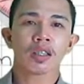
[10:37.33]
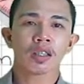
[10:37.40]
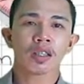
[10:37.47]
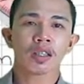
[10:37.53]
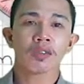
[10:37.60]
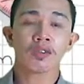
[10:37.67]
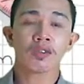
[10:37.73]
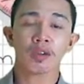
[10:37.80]

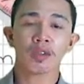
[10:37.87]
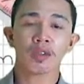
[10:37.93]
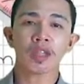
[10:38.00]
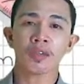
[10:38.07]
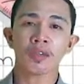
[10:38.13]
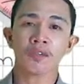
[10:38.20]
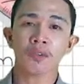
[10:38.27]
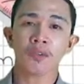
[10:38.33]
So
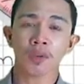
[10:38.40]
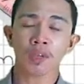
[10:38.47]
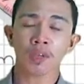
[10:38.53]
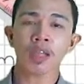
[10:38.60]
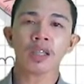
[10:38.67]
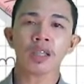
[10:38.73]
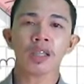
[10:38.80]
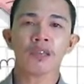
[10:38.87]

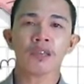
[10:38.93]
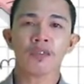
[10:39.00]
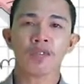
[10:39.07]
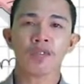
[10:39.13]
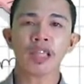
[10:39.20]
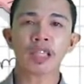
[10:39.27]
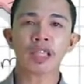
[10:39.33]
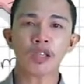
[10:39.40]
therefore,
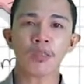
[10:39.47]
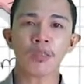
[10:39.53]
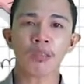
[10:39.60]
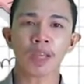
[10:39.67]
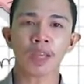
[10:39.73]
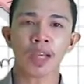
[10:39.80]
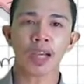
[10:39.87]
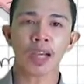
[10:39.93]
fresh
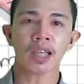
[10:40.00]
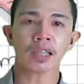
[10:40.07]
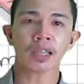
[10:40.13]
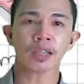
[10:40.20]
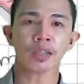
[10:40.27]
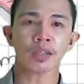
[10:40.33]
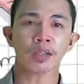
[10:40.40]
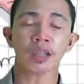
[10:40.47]
lumpia
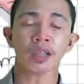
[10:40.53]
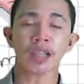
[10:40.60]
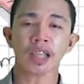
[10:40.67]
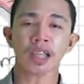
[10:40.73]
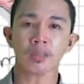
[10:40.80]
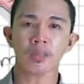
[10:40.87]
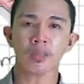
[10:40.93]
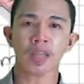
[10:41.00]
should
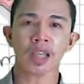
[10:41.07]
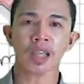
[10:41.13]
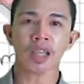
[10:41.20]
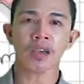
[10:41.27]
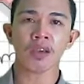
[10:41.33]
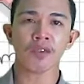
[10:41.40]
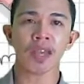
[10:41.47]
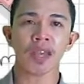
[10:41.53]
not be
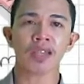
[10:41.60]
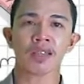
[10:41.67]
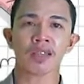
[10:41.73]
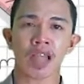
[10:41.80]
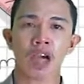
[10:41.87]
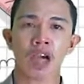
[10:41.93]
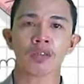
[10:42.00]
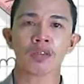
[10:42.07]
phased
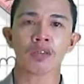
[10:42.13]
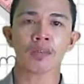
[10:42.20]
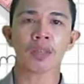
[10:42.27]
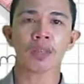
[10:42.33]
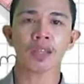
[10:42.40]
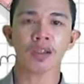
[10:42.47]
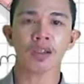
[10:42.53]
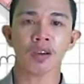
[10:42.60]
out
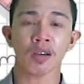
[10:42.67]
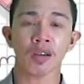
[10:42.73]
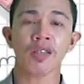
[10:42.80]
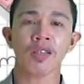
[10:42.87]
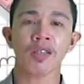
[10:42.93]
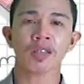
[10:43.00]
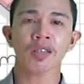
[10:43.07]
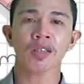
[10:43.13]

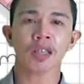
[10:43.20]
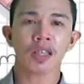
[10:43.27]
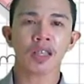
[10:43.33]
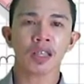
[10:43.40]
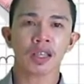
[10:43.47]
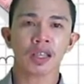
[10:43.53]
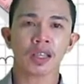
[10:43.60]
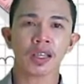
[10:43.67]
because
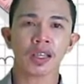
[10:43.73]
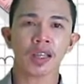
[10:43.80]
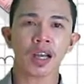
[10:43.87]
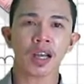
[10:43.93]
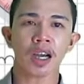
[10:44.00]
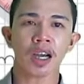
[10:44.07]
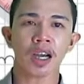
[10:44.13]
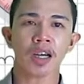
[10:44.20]
there
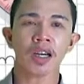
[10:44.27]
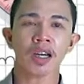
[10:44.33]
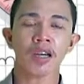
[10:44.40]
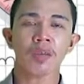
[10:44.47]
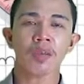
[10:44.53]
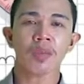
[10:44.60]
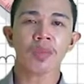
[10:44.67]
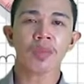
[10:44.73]
are
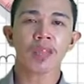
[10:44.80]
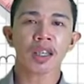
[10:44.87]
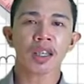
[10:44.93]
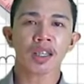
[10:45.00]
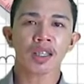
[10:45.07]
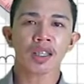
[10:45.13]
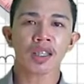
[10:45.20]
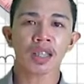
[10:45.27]

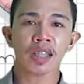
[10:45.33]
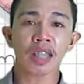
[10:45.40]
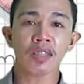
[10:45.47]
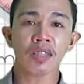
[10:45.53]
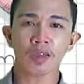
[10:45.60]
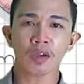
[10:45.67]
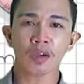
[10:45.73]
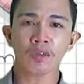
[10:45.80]

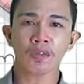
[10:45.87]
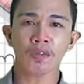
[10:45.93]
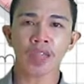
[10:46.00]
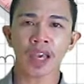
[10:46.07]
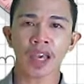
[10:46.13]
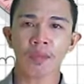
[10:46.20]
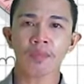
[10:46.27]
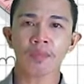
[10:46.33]
6 of
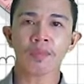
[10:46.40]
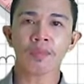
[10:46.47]
the